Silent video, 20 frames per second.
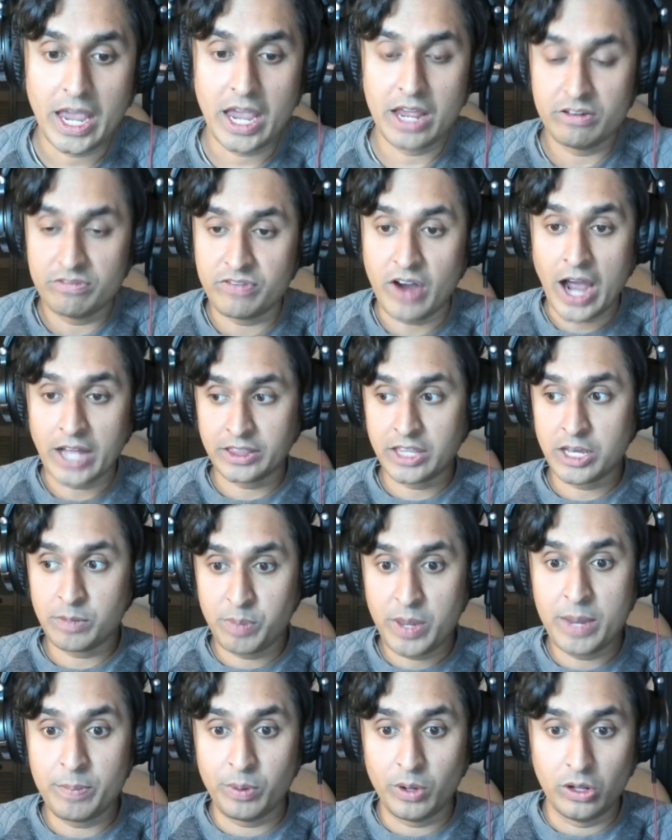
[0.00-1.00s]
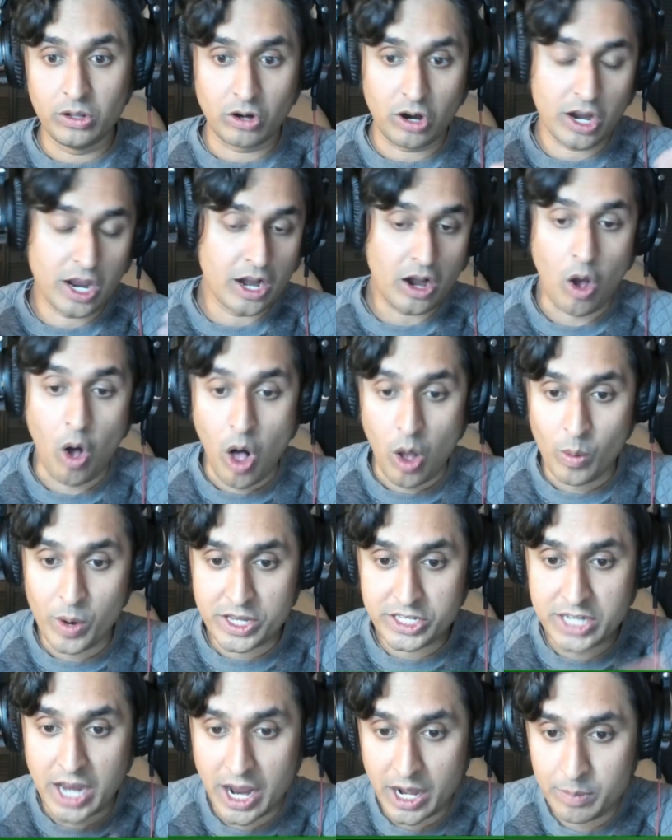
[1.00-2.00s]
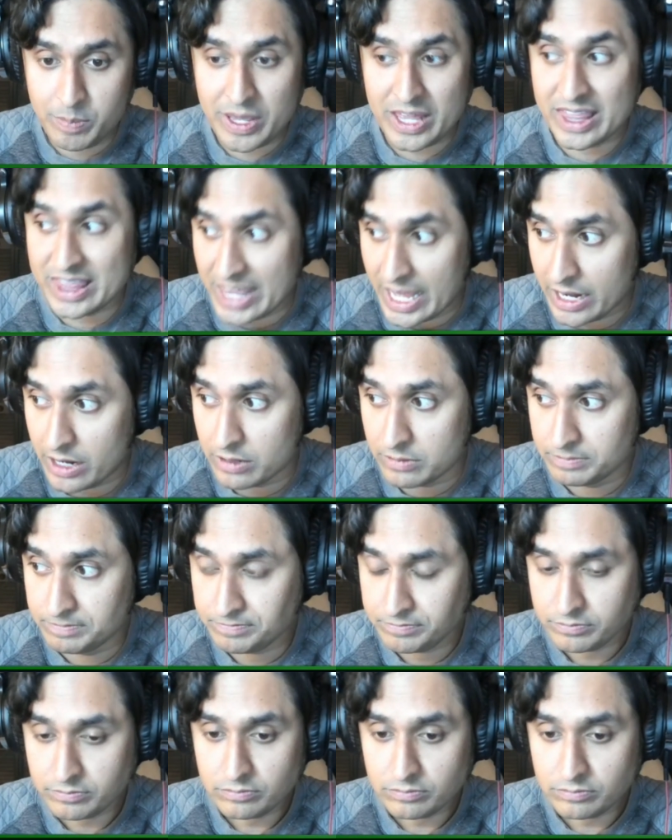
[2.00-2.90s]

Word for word: And Vata people are going to always kind of be thin.